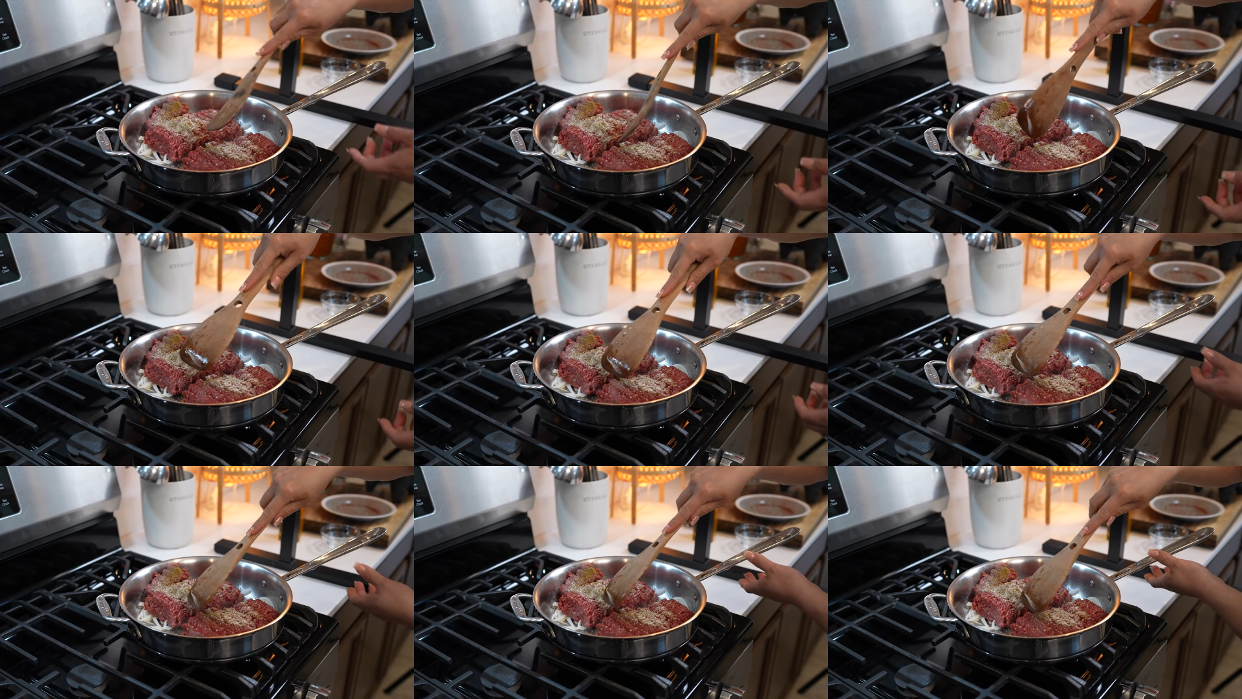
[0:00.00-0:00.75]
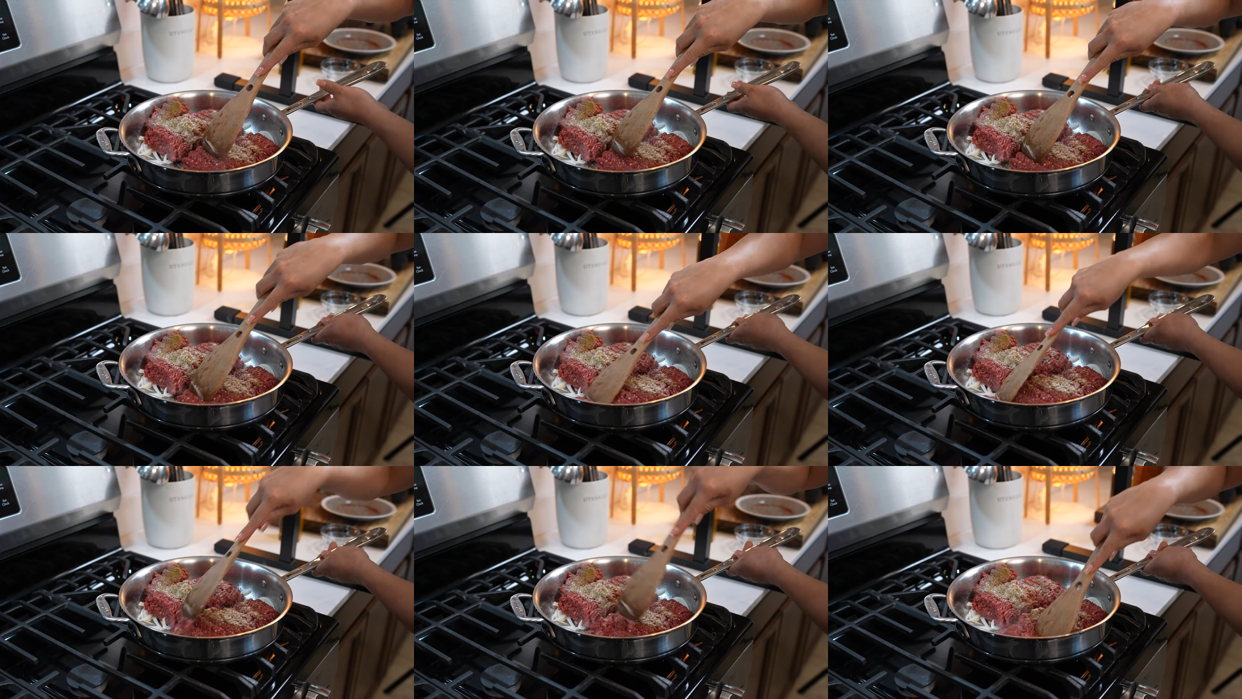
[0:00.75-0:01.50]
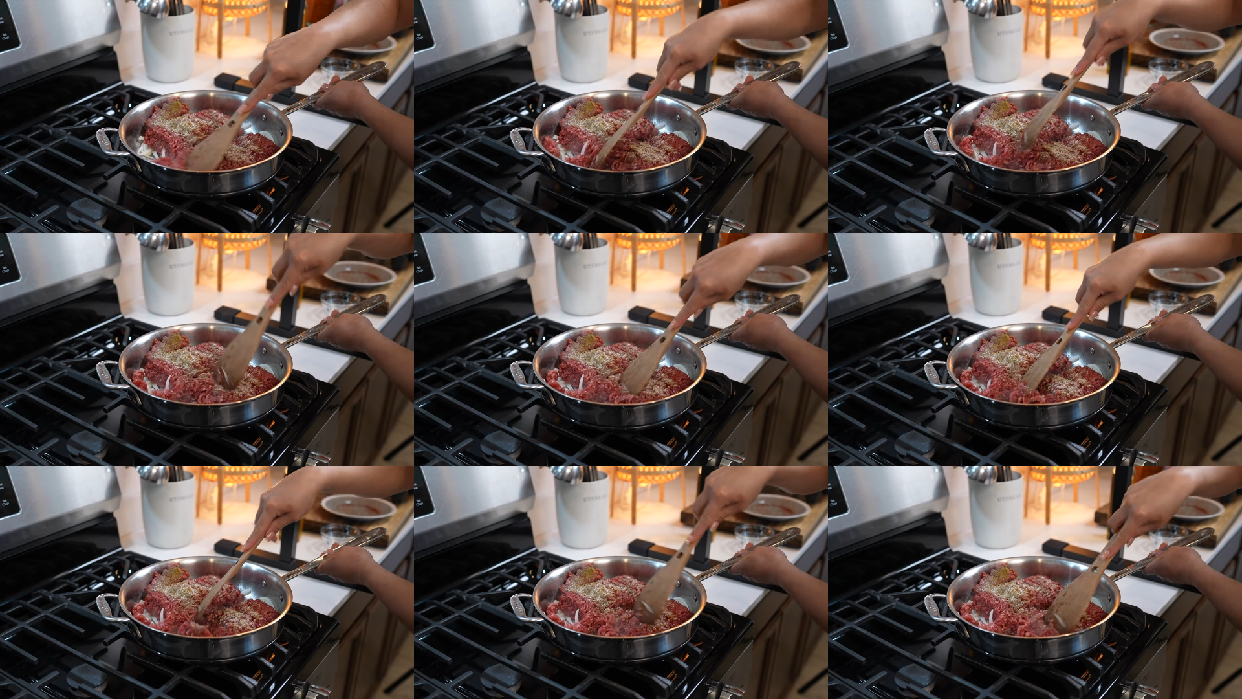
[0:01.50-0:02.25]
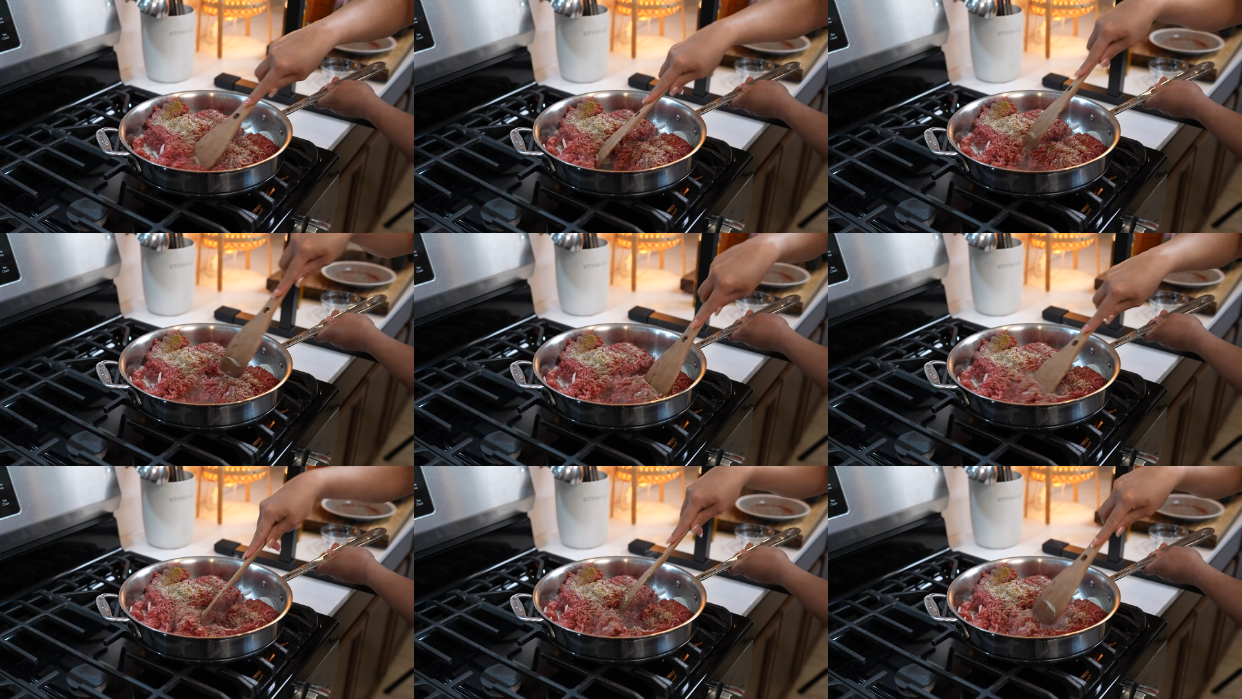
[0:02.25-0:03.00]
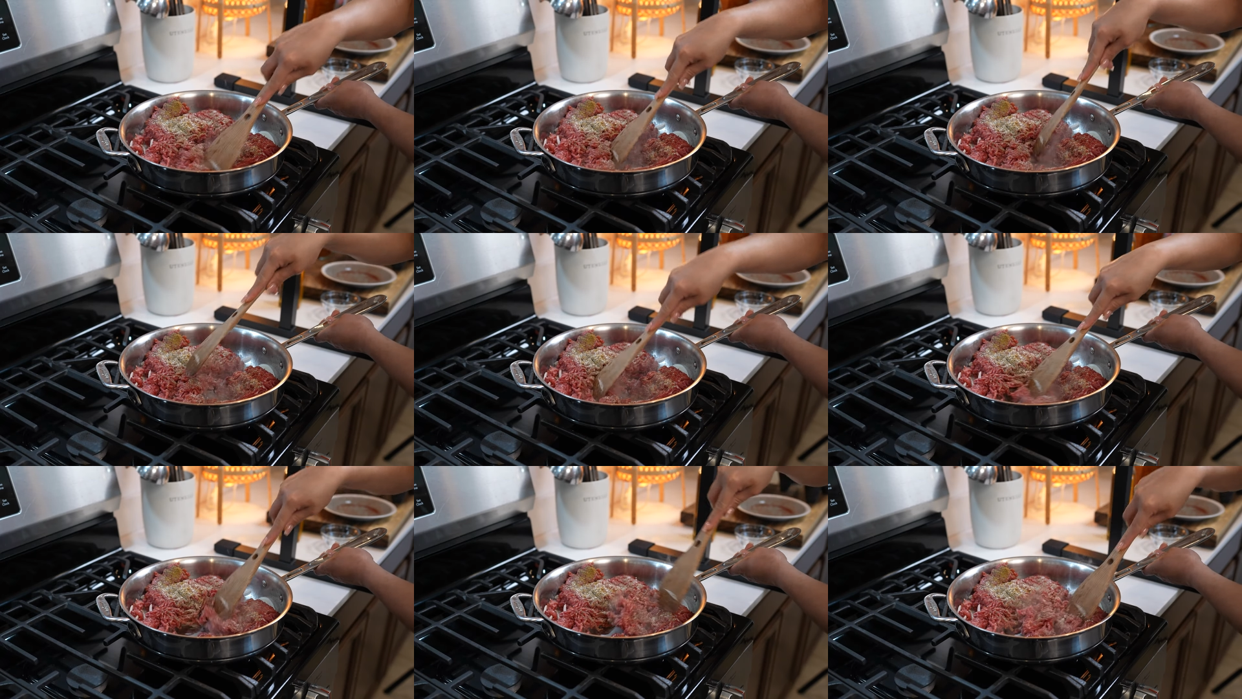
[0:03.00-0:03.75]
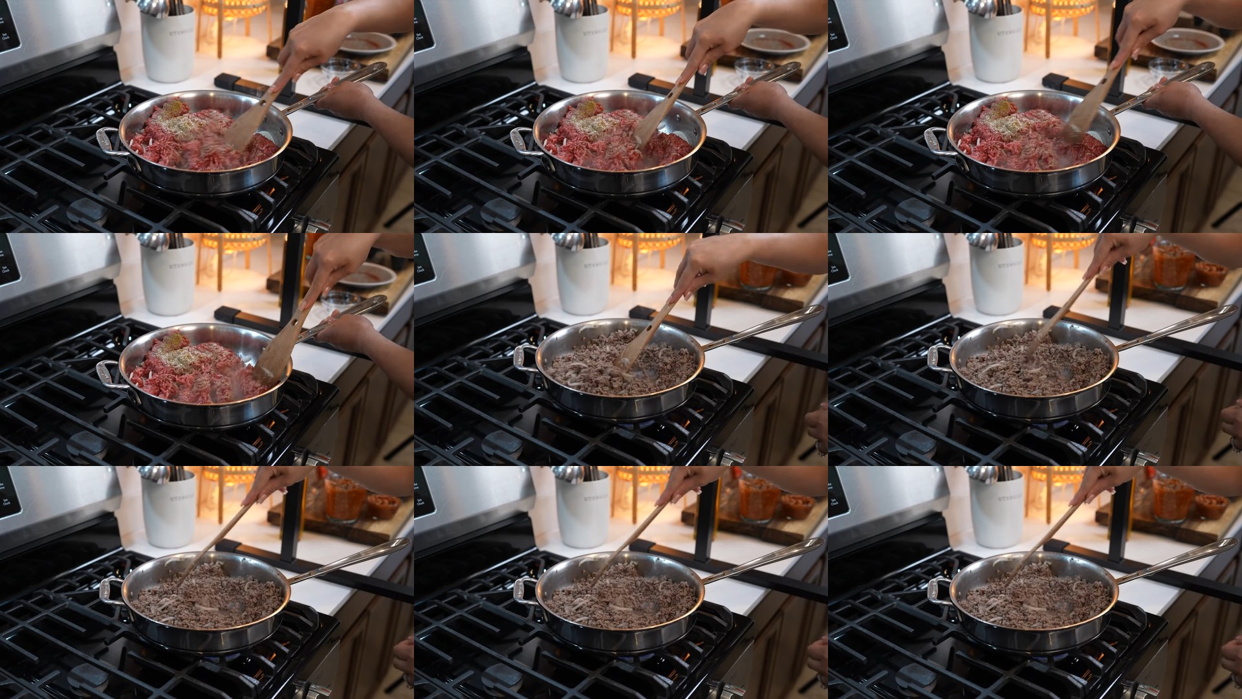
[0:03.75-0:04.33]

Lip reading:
Nobody's mouth can be seen.